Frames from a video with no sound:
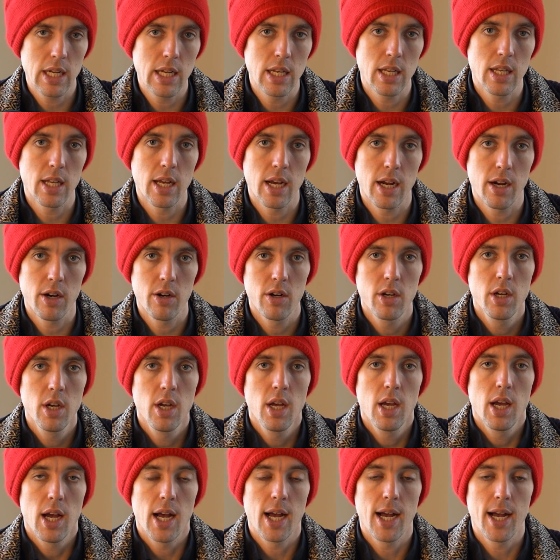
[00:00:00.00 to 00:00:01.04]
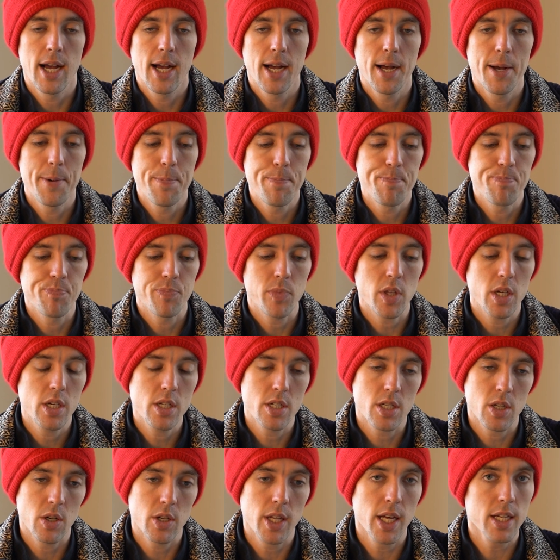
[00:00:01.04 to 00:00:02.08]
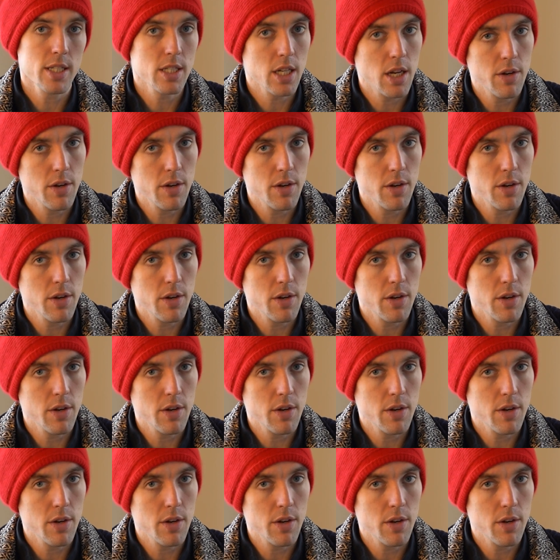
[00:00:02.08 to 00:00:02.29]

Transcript: in there. So that's